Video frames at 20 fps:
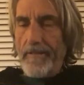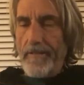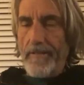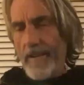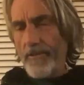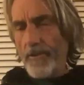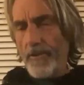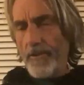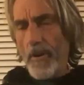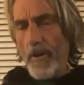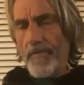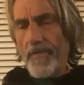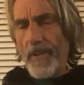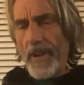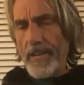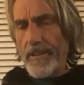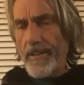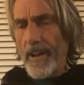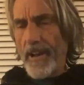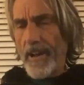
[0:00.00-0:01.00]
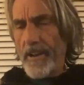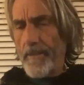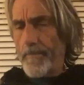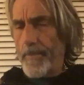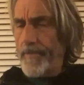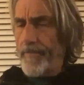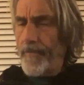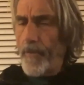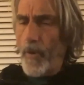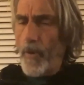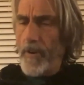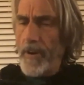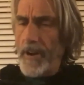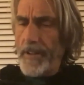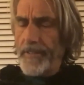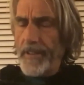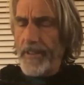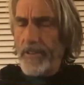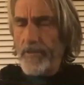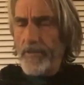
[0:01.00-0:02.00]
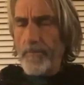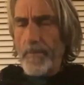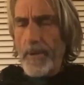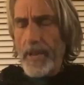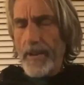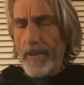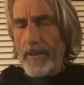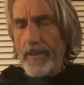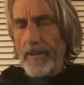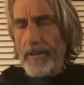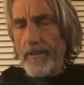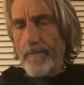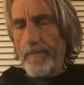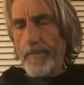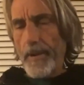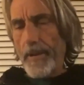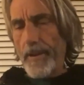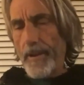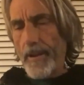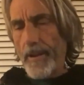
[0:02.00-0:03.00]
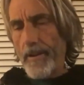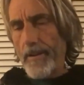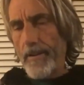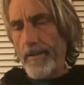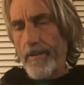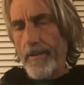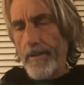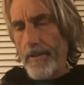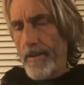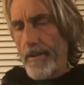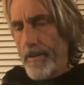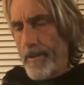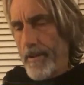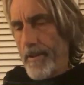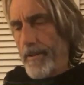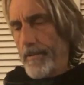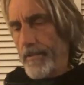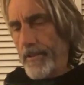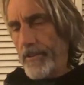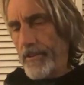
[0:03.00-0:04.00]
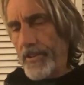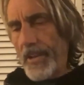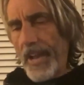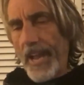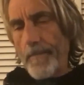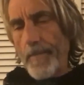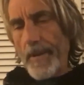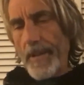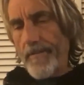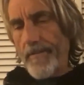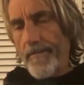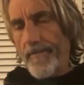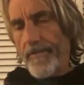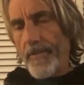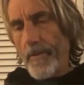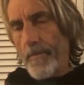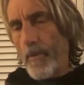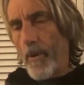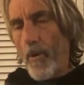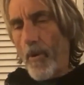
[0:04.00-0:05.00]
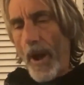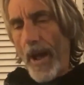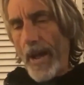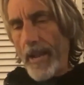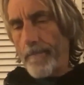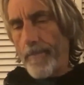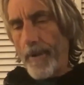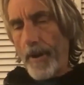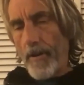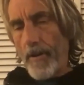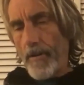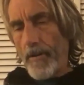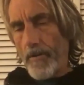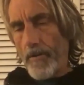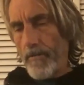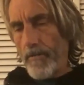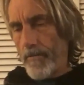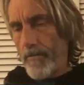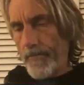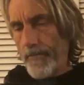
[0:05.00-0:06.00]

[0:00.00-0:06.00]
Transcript: I don't know if I've done it before at this meeting, but uh, it's a statement from Huang Po.